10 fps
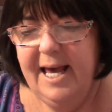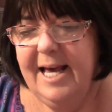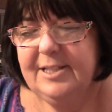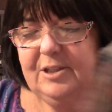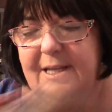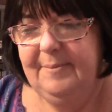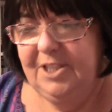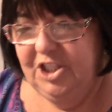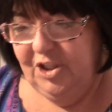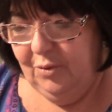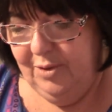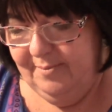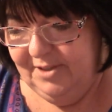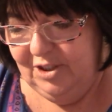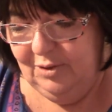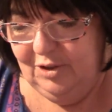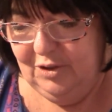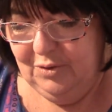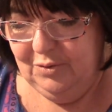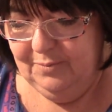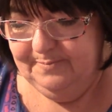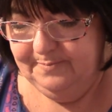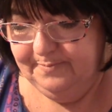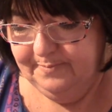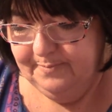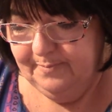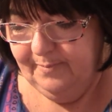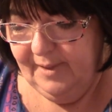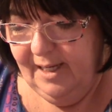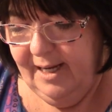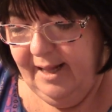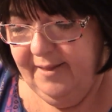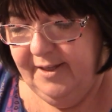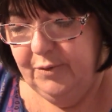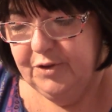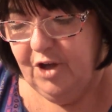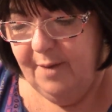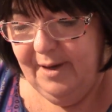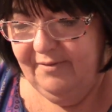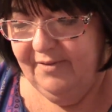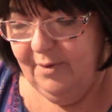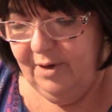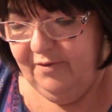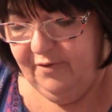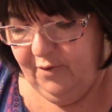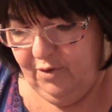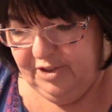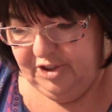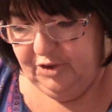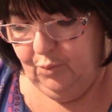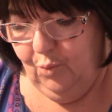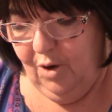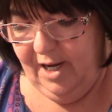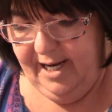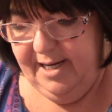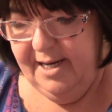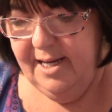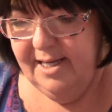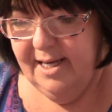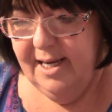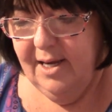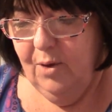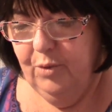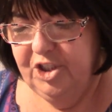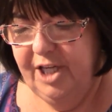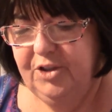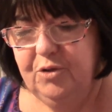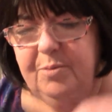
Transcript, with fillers: So let me show them to you. I think you saw my very first one, which I do